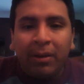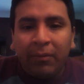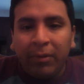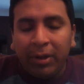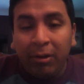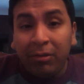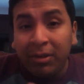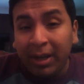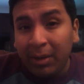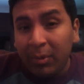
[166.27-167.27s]
For the Houston
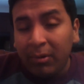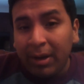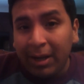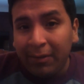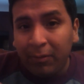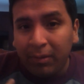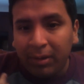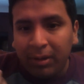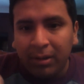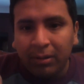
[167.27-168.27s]
Dynamo, I have
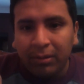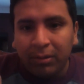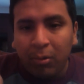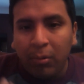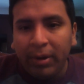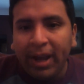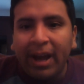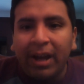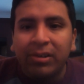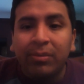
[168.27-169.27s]
Corey
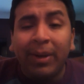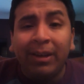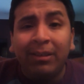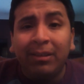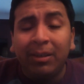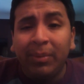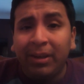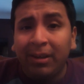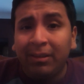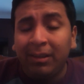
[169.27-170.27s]
Ash, basically
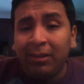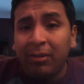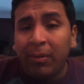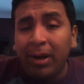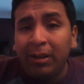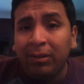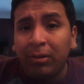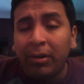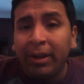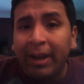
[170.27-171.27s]
because he's already a
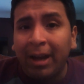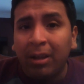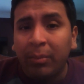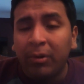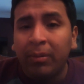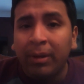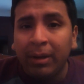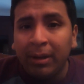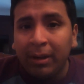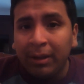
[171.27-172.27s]
starting caliber
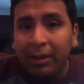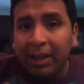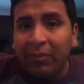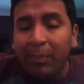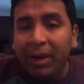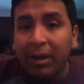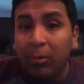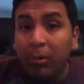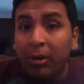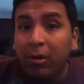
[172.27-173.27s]
left back
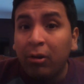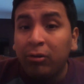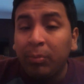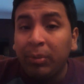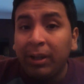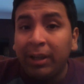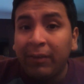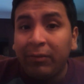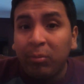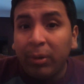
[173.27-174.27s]
who can also play
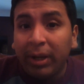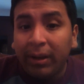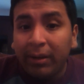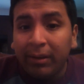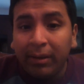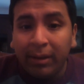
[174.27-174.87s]
left wing.